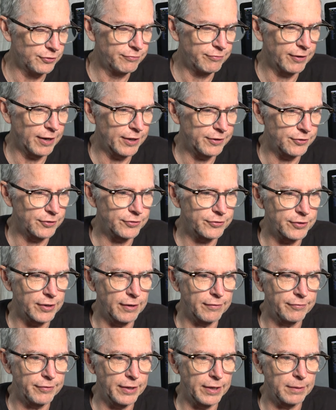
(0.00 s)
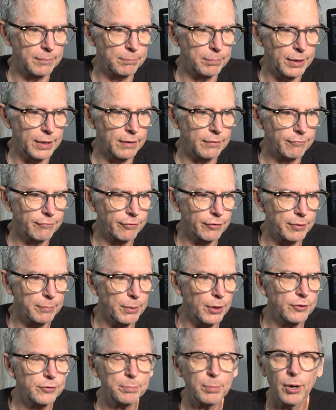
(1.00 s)
you find yourself in. But for the
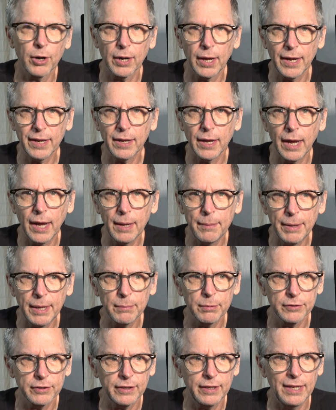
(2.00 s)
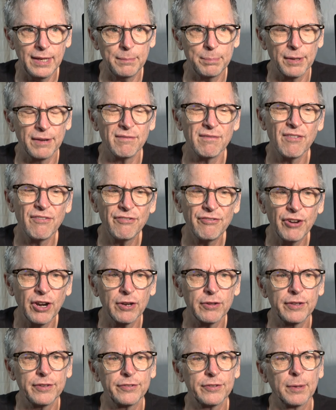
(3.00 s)
most part, I, I'm able to keep it
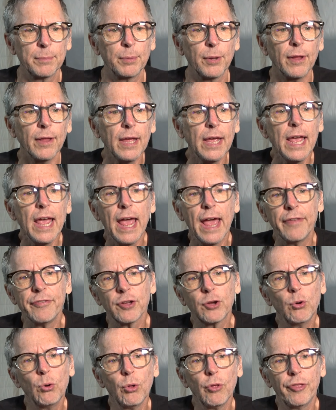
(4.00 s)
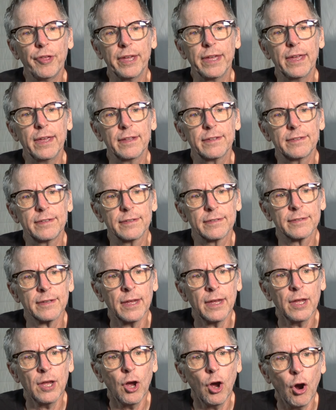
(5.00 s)
fairly simple. And the cool thing is, is
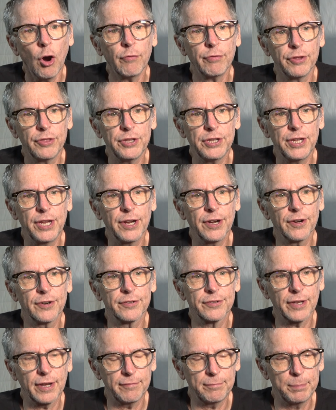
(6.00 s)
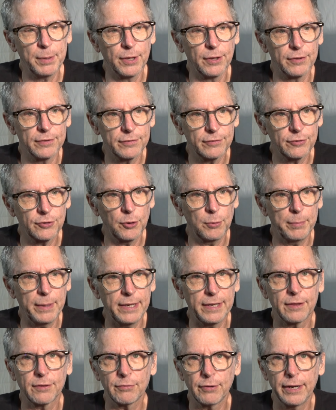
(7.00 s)
over the years, I've built so
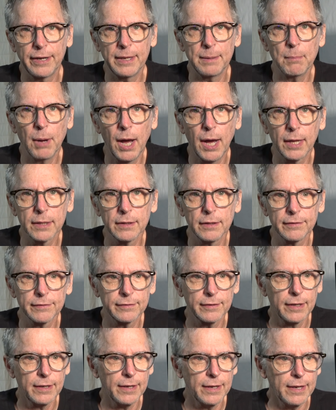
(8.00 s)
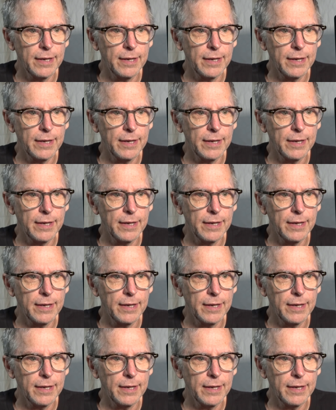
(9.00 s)
many 3D models